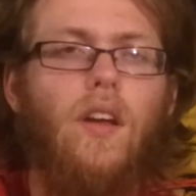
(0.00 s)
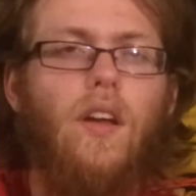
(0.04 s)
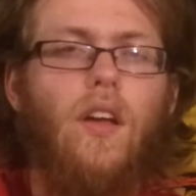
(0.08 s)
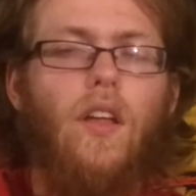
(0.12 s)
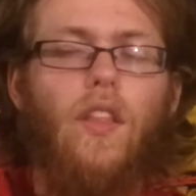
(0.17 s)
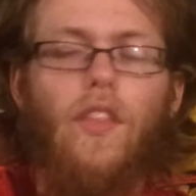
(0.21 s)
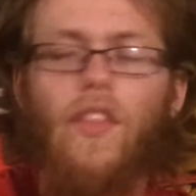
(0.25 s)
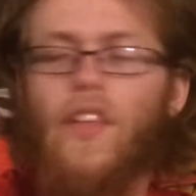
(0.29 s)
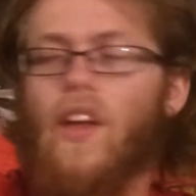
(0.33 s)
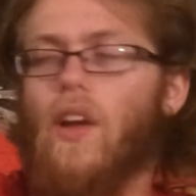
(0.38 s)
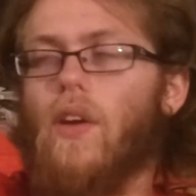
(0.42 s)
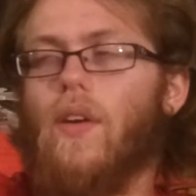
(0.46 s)

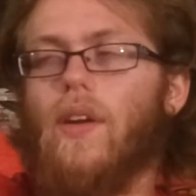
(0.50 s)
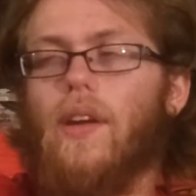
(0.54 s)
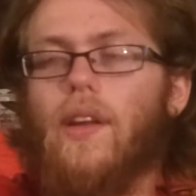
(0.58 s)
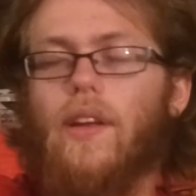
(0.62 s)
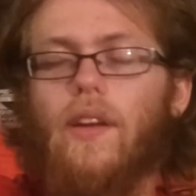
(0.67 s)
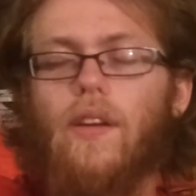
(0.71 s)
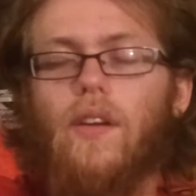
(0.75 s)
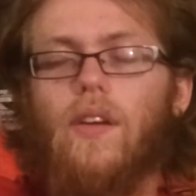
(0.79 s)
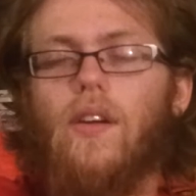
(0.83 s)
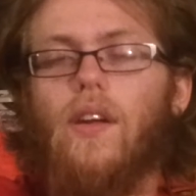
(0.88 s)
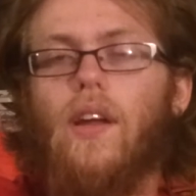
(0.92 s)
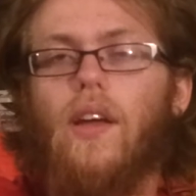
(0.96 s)
there and
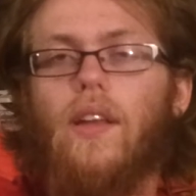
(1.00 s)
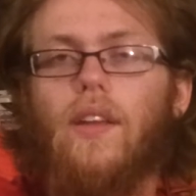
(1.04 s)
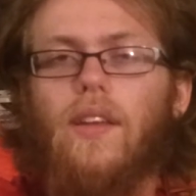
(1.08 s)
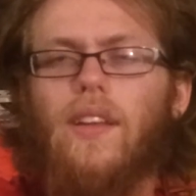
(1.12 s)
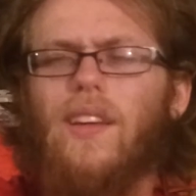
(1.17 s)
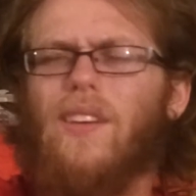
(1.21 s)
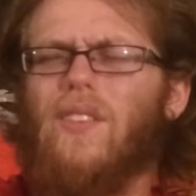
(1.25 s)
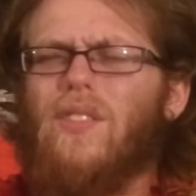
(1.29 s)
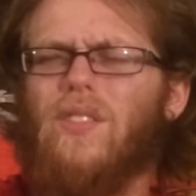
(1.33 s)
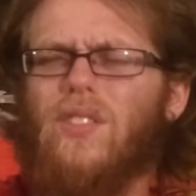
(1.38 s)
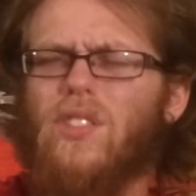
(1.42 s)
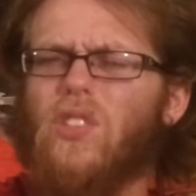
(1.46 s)
here. And it
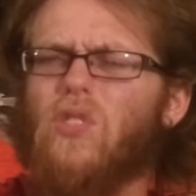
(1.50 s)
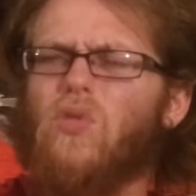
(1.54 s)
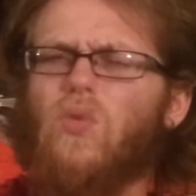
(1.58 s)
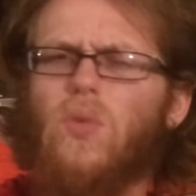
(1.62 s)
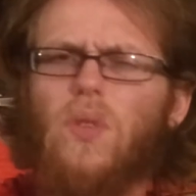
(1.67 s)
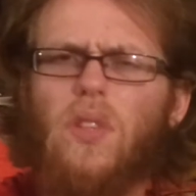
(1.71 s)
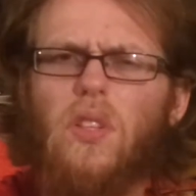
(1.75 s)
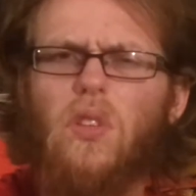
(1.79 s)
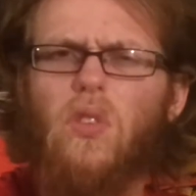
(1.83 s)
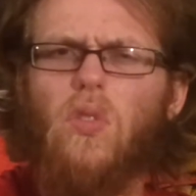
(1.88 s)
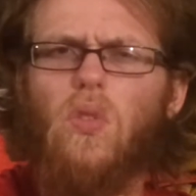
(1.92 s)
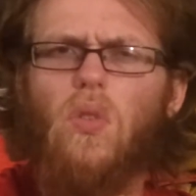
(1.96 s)
was just really
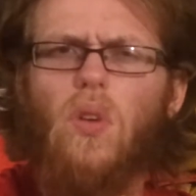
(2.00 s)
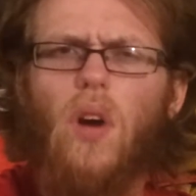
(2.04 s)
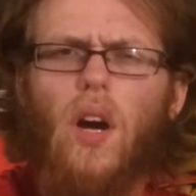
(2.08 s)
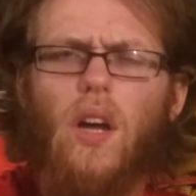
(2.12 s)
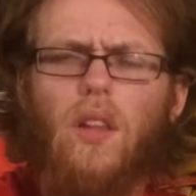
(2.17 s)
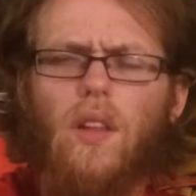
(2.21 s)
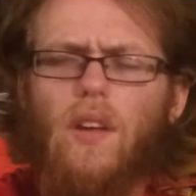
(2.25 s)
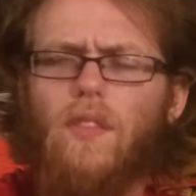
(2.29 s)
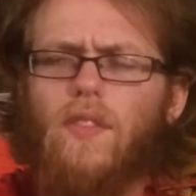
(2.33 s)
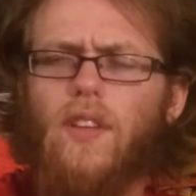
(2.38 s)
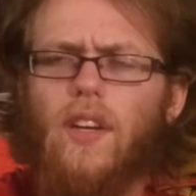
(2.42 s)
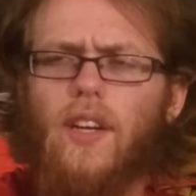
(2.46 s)
cool. I
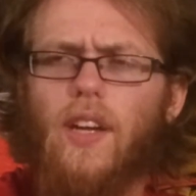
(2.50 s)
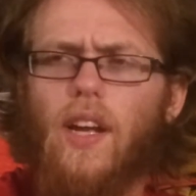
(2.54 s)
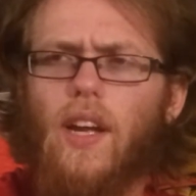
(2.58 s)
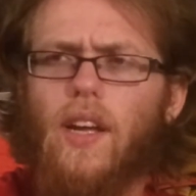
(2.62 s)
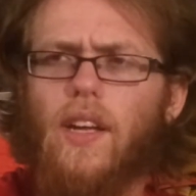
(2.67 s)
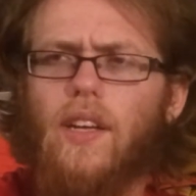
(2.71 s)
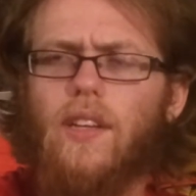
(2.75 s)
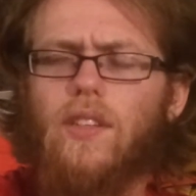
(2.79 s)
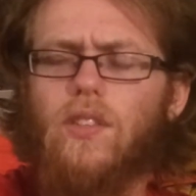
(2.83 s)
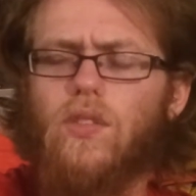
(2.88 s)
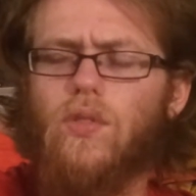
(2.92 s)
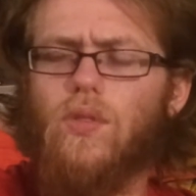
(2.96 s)
love that guy.
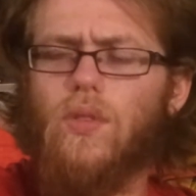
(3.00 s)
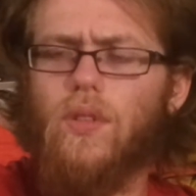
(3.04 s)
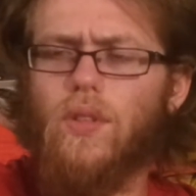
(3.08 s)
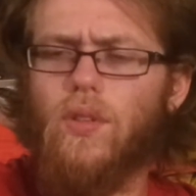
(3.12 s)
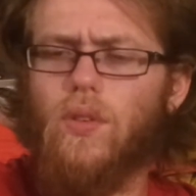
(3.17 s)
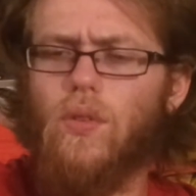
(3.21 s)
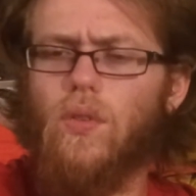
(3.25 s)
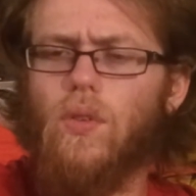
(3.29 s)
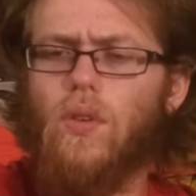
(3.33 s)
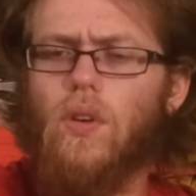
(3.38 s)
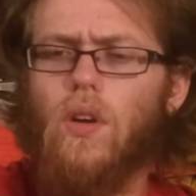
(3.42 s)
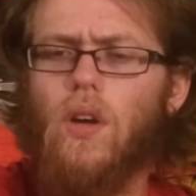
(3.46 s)
He's really
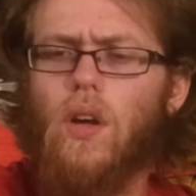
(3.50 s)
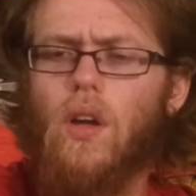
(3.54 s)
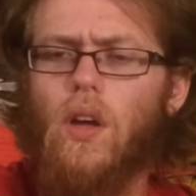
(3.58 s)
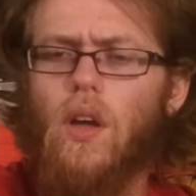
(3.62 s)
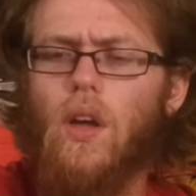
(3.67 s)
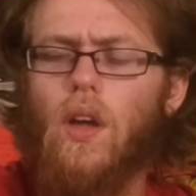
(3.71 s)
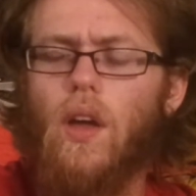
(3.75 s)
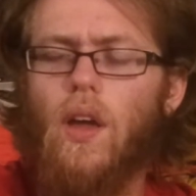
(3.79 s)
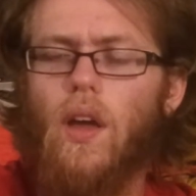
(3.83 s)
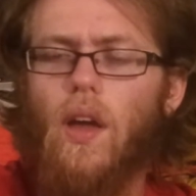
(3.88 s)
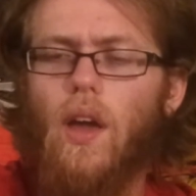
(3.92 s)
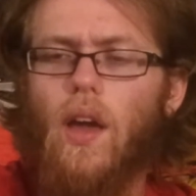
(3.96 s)
cool.
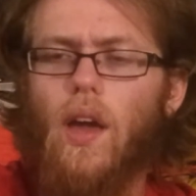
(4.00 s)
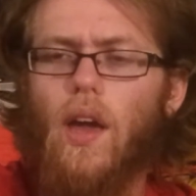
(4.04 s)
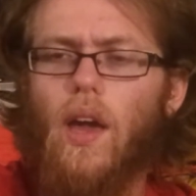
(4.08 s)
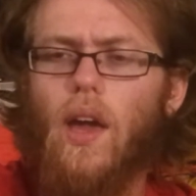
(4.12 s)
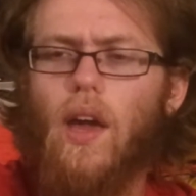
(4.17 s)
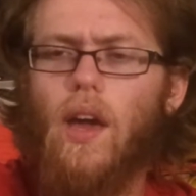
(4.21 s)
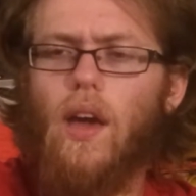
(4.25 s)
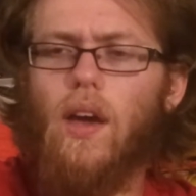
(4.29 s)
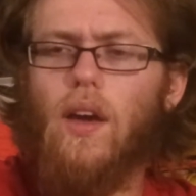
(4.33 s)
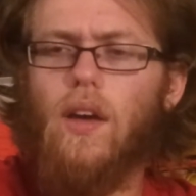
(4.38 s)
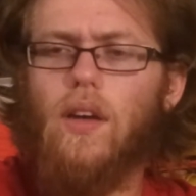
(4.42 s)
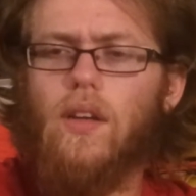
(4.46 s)

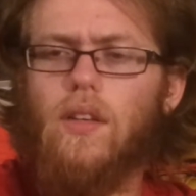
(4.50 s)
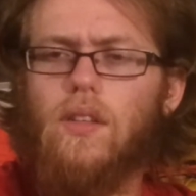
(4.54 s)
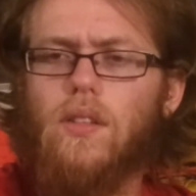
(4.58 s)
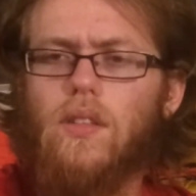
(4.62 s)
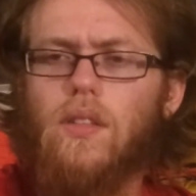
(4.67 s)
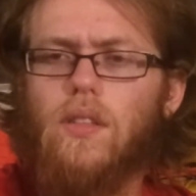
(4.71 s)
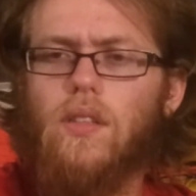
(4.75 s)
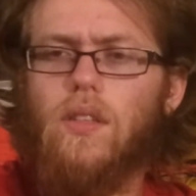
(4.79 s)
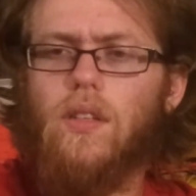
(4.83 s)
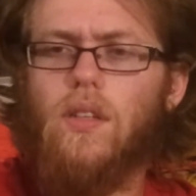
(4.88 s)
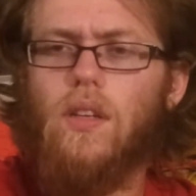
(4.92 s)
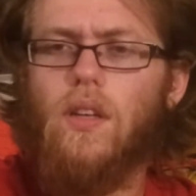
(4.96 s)
And
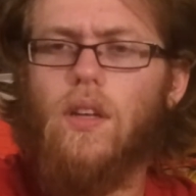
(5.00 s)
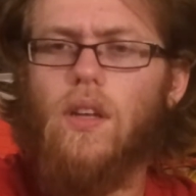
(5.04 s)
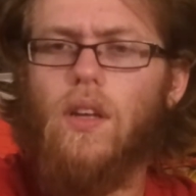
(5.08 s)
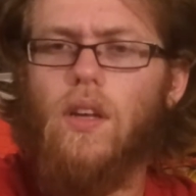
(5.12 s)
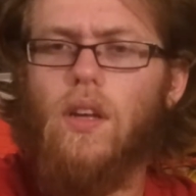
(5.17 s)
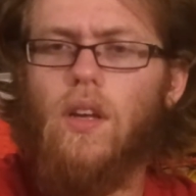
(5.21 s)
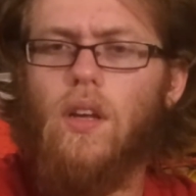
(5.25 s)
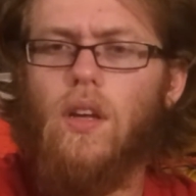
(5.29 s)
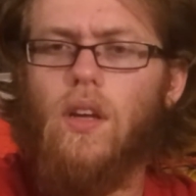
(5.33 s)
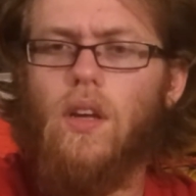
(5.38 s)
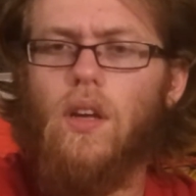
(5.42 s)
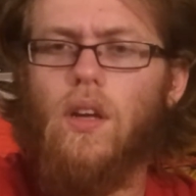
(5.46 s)

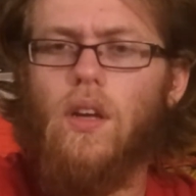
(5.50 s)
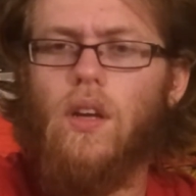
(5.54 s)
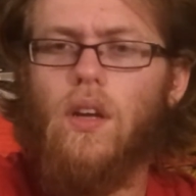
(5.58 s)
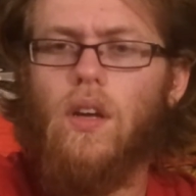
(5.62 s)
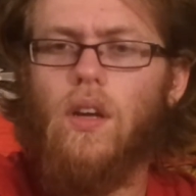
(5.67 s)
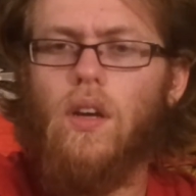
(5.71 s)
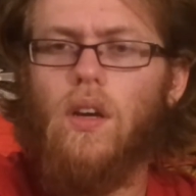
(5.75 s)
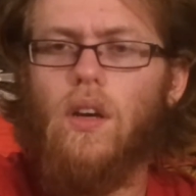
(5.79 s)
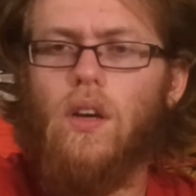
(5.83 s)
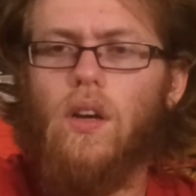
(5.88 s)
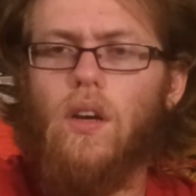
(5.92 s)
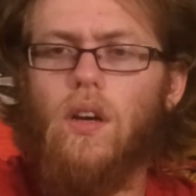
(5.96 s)

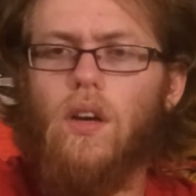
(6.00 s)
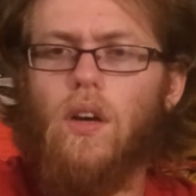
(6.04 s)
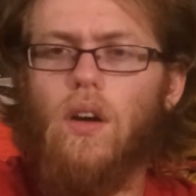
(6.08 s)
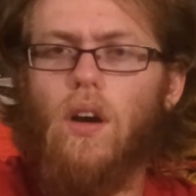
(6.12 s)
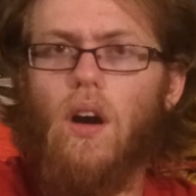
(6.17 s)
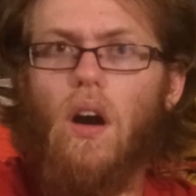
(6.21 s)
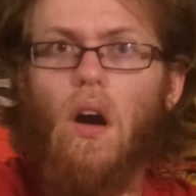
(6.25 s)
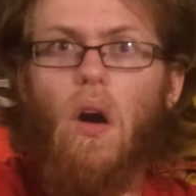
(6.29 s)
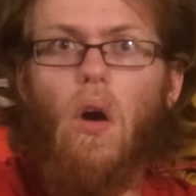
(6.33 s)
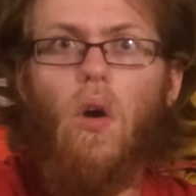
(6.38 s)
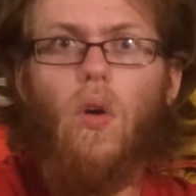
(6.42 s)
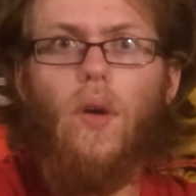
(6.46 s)

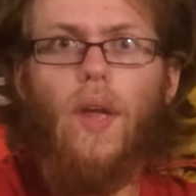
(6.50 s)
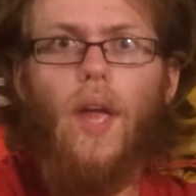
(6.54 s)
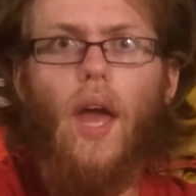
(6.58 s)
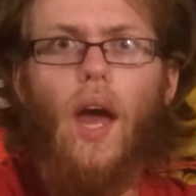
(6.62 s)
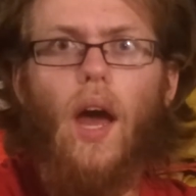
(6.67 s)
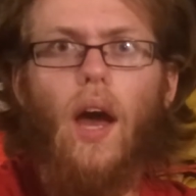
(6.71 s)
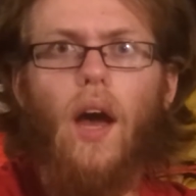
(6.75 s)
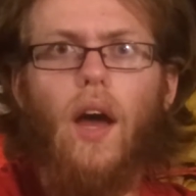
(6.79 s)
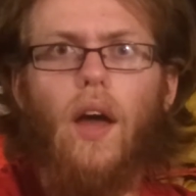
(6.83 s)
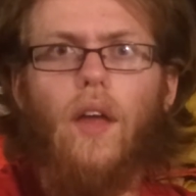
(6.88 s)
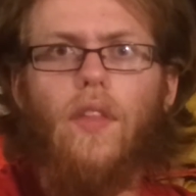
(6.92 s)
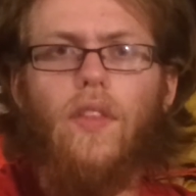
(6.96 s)

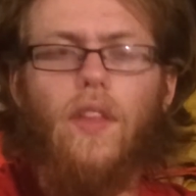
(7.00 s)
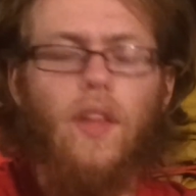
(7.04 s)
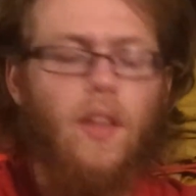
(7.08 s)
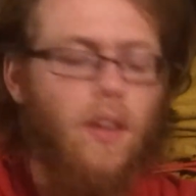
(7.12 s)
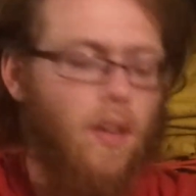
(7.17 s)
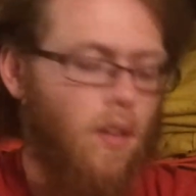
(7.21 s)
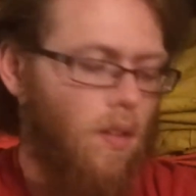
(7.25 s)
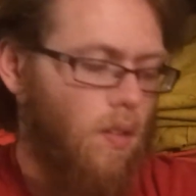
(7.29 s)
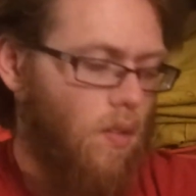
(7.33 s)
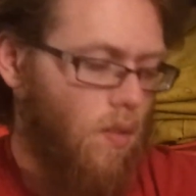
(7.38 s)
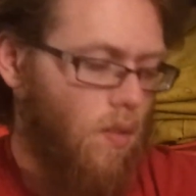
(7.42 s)
and then